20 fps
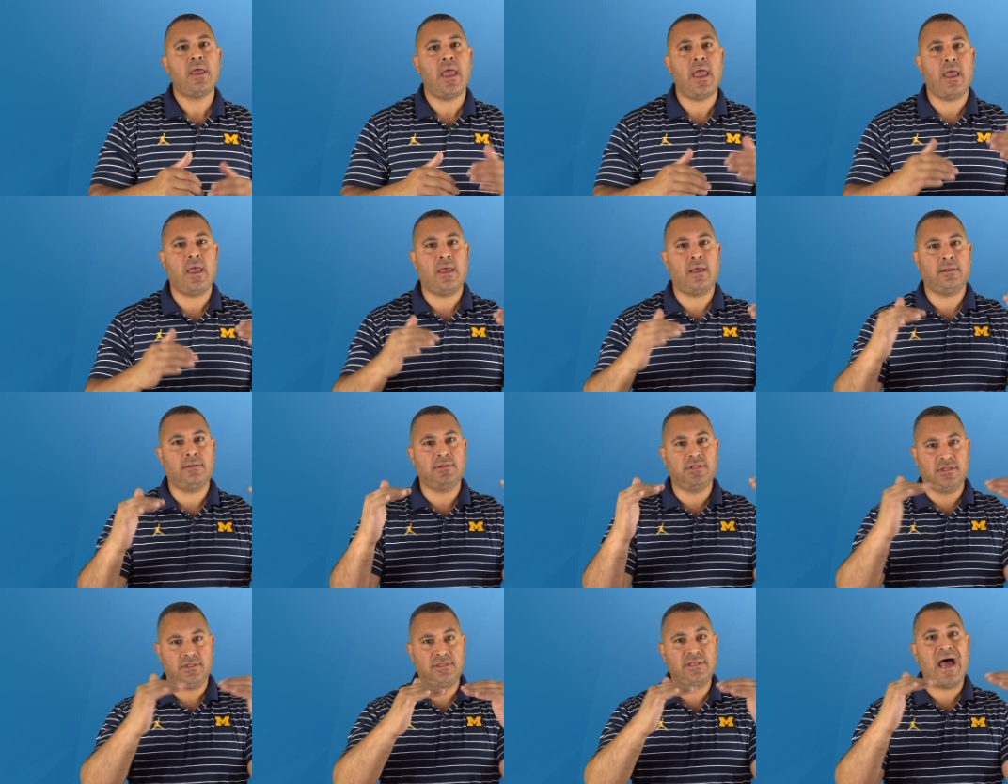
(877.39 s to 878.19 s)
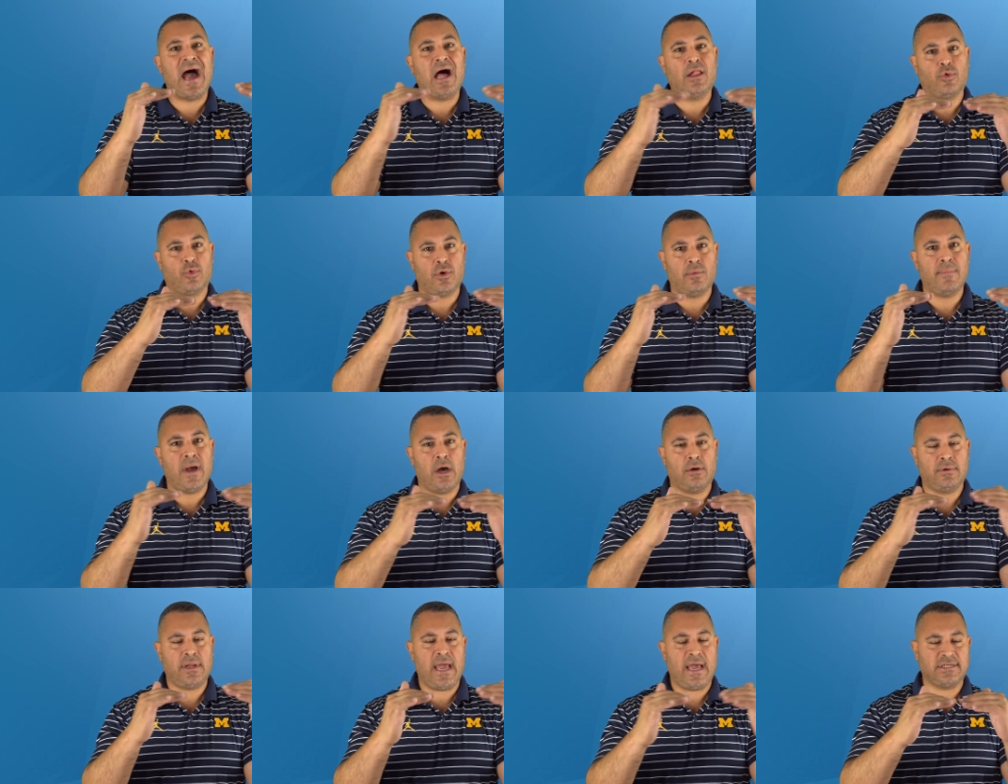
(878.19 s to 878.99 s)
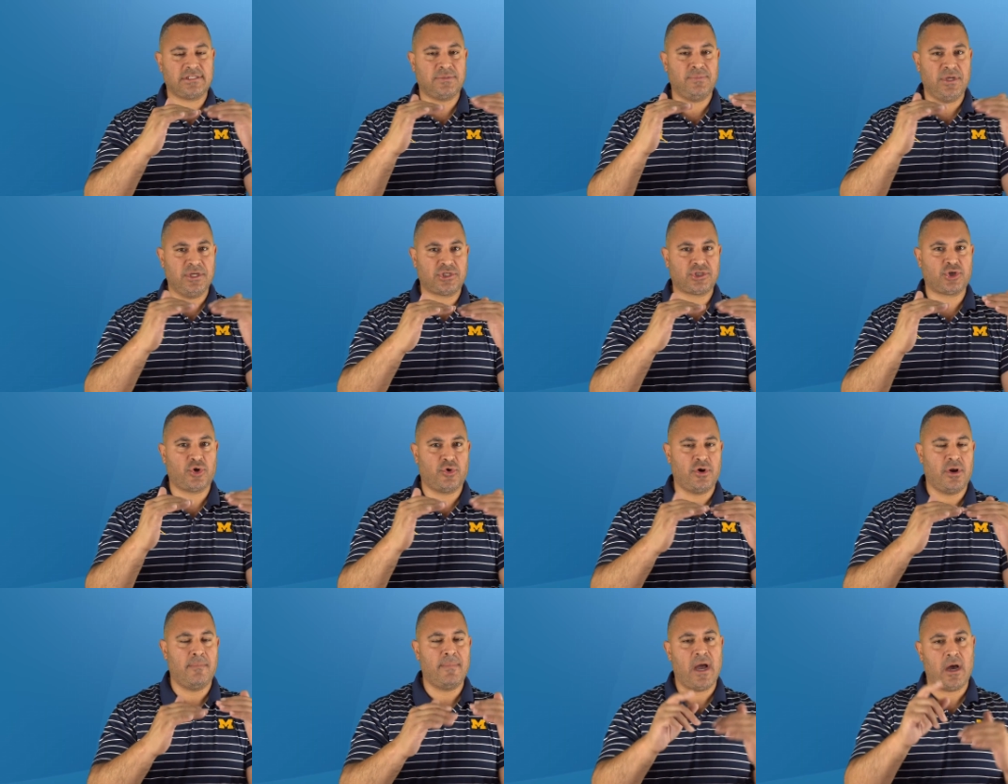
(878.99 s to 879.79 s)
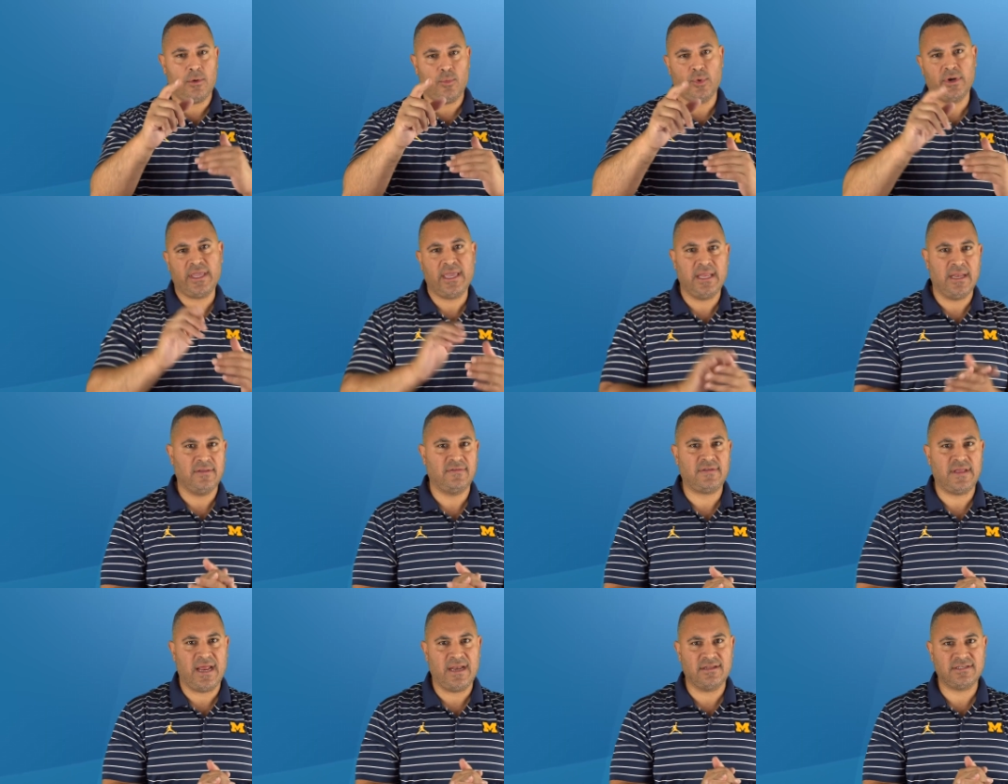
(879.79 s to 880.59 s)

and the dollar amount has to be a certain amount, and we'll get into that in